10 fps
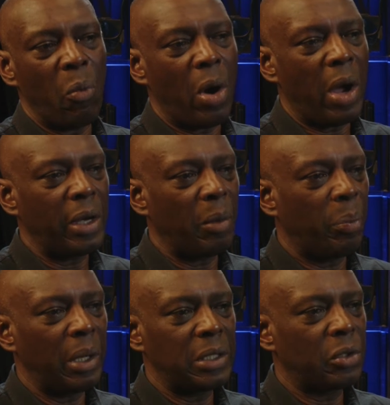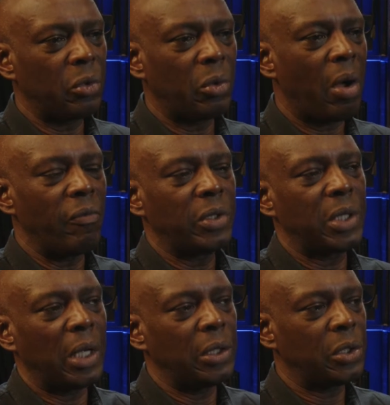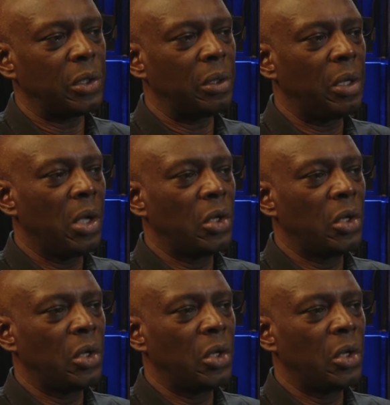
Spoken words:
wider political conversation.